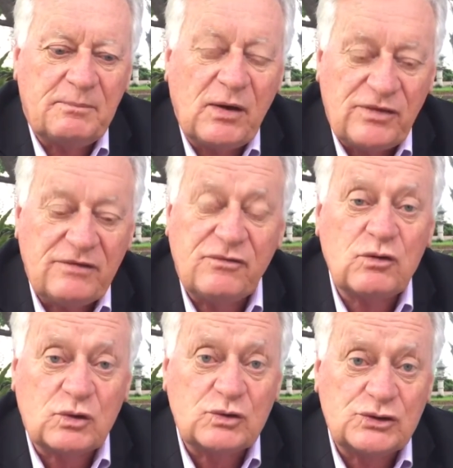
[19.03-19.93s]
both had
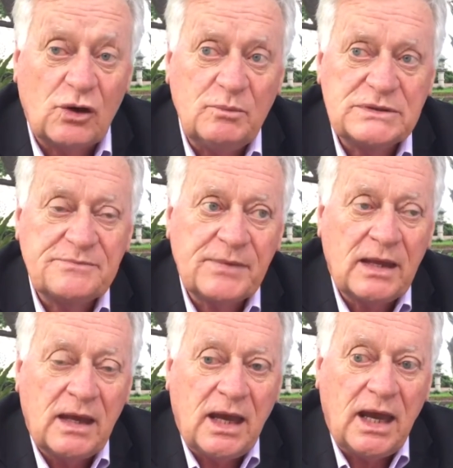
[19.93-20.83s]
very good jobs
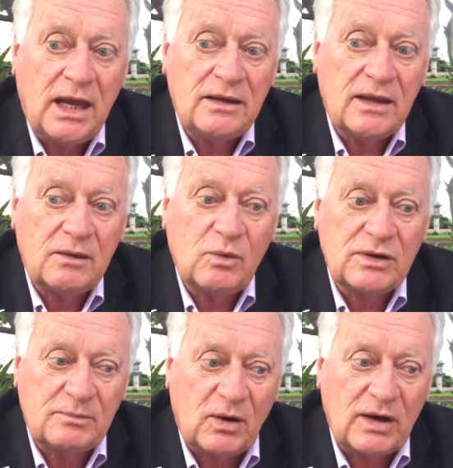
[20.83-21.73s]
and they
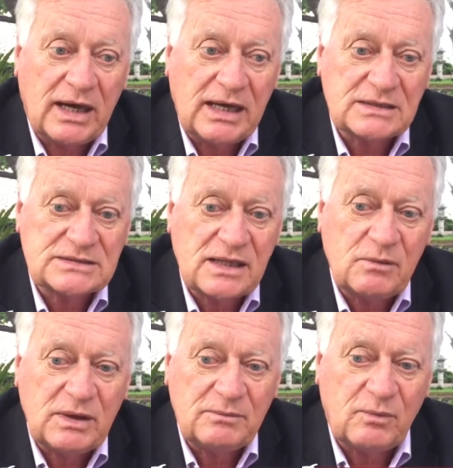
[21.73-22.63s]
wanted to buy a house. So
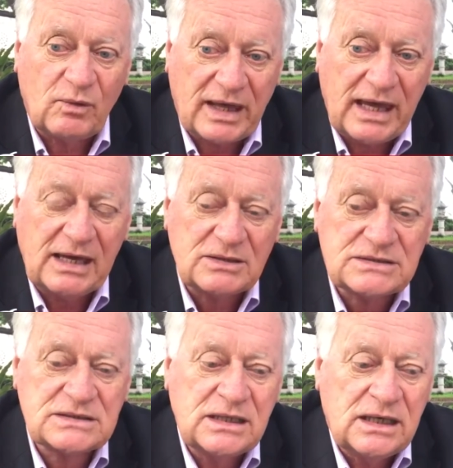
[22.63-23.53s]
they went and bought a
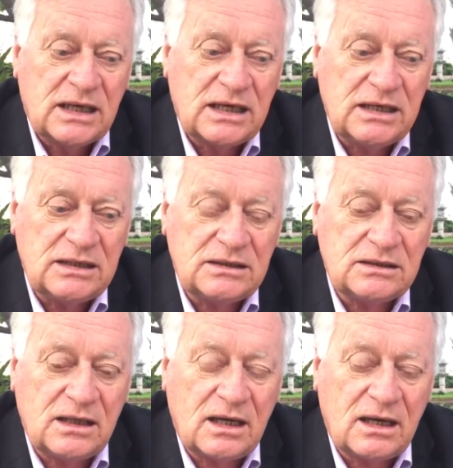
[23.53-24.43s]
house
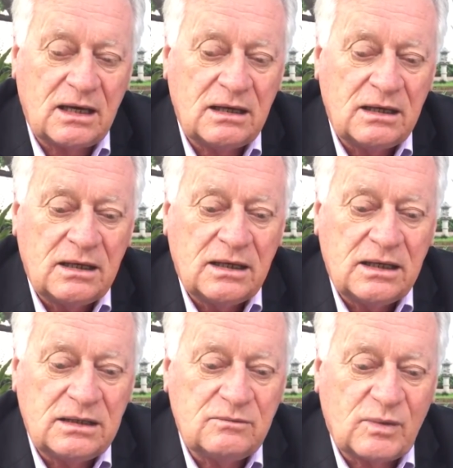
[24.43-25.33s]
in
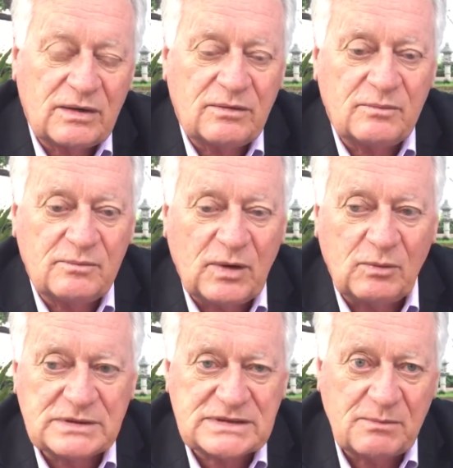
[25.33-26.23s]
one of the
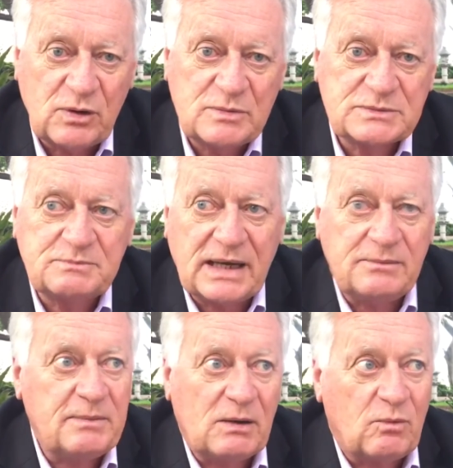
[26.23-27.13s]
Melbourne suburbs,
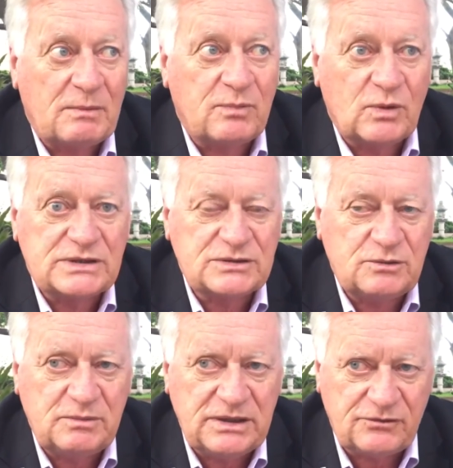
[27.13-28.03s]
paid about
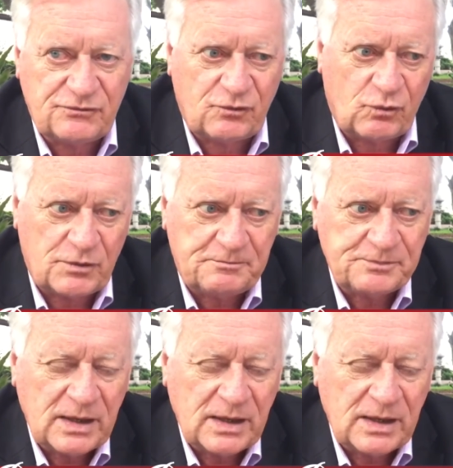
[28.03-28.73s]
1.2 million for it.